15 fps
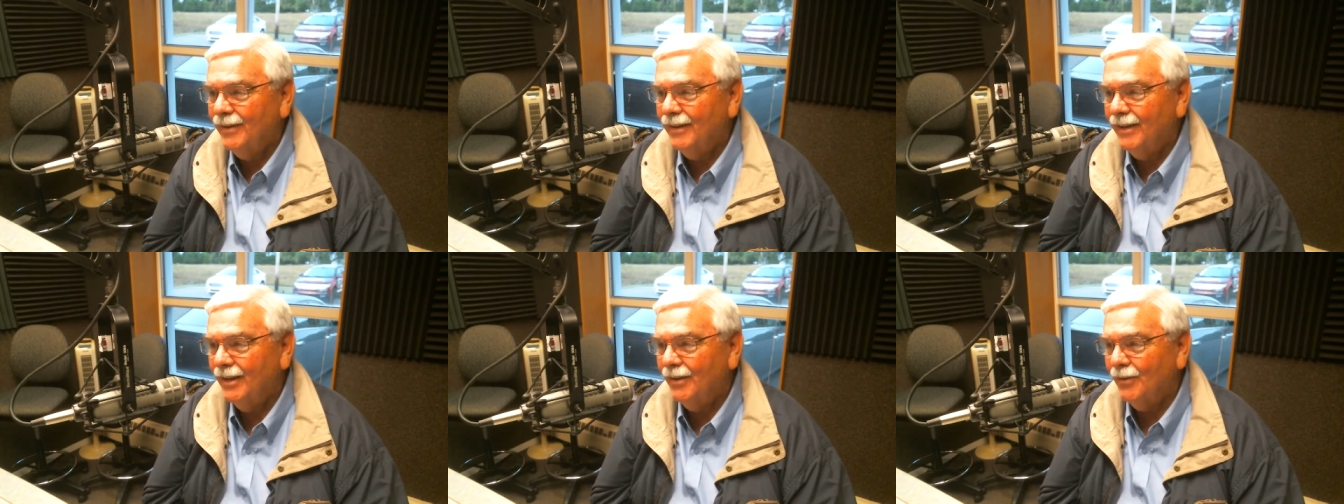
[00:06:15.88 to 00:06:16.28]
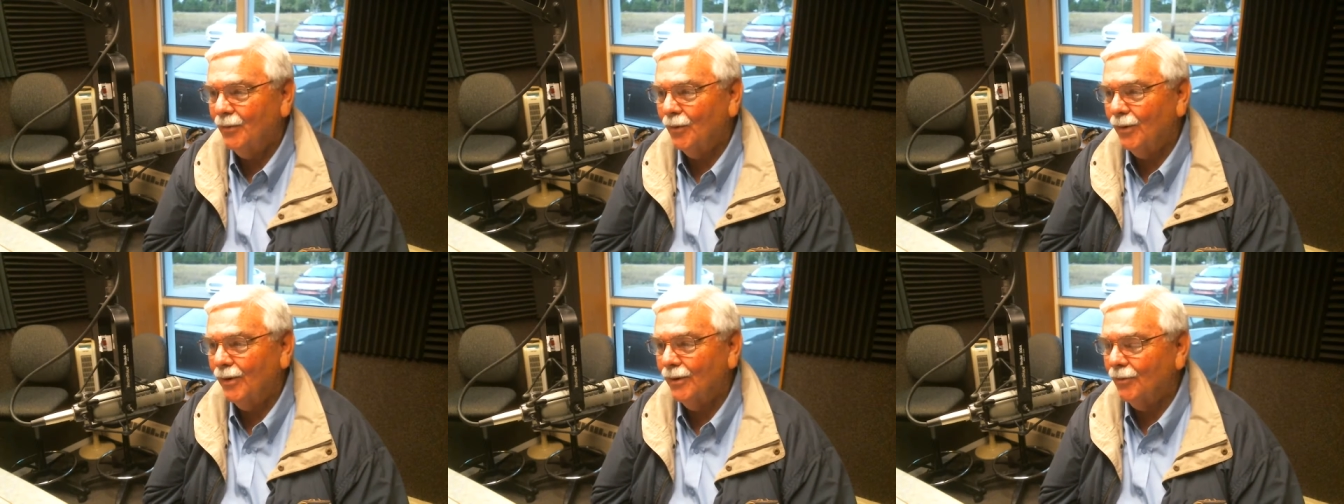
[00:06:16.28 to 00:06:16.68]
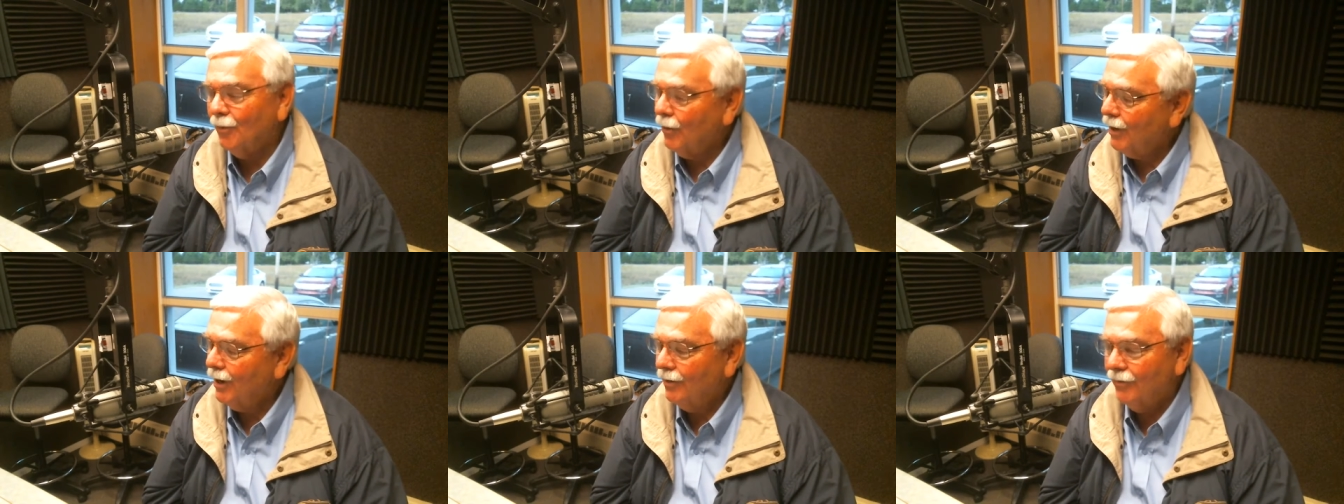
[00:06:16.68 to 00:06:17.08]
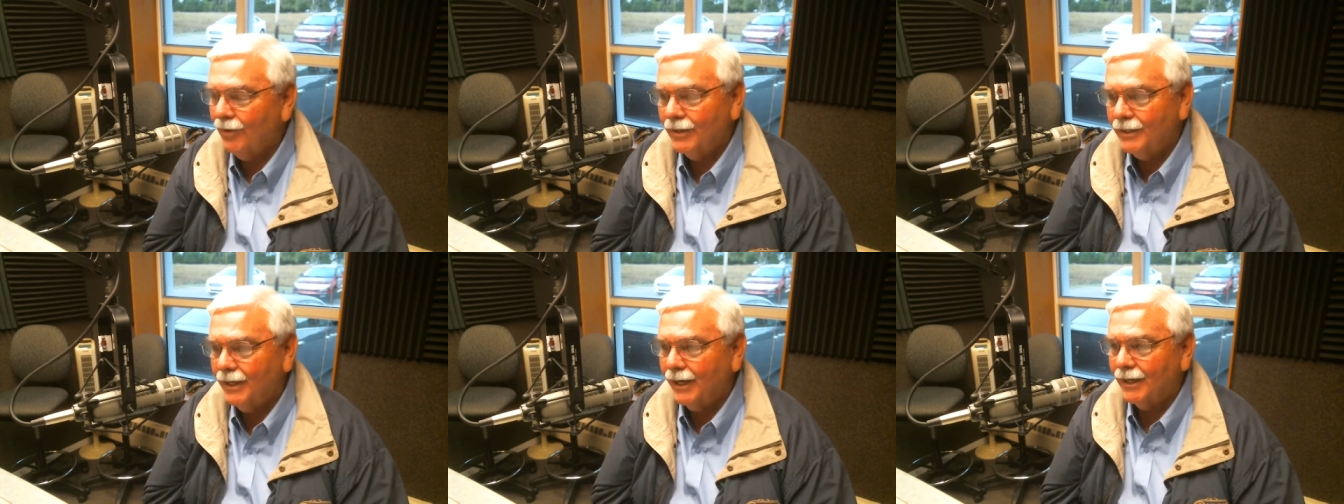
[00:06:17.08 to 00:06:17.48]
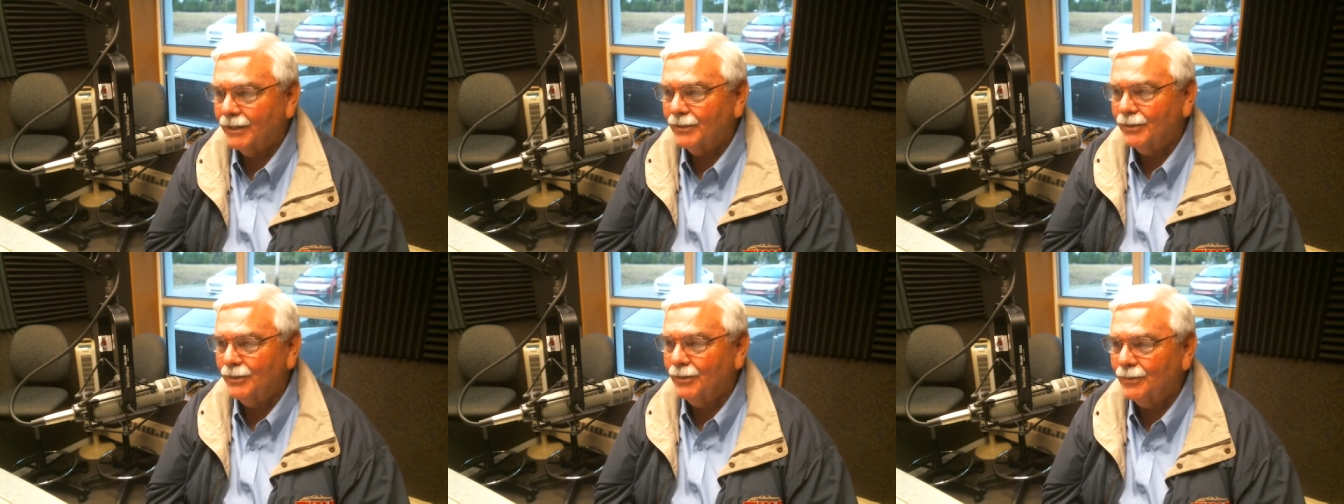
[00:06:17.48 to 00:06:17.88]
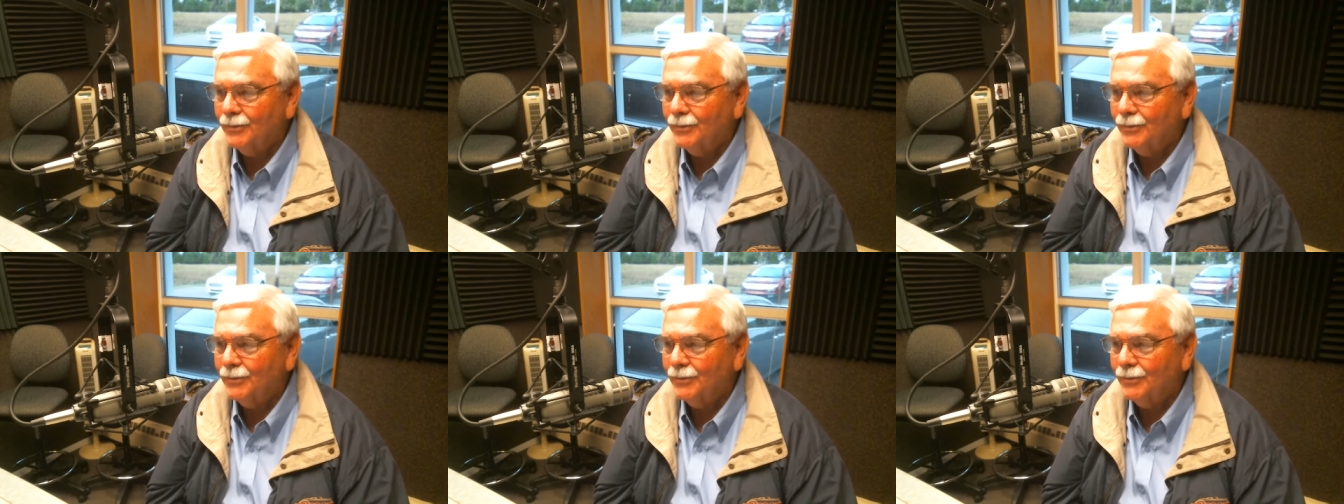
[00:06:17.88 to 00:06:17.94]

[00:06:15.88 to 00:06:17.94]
We'll see. Whatever it takes, you know.